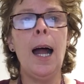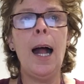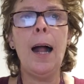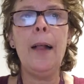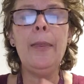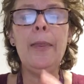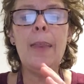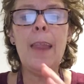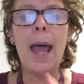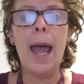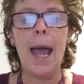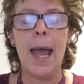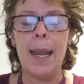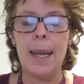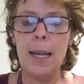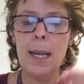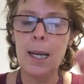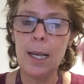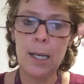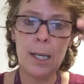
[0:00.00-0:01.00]
And
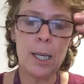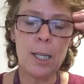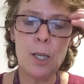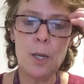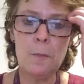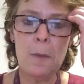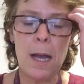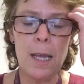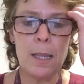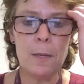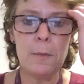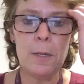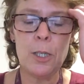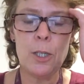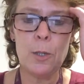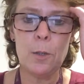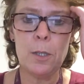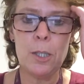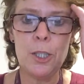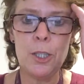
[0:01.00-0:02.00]
then can you make them
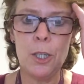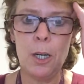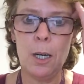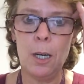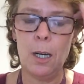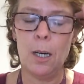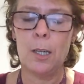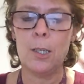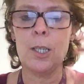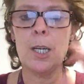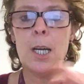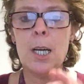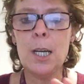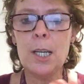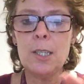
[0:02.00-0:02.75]
into a chart?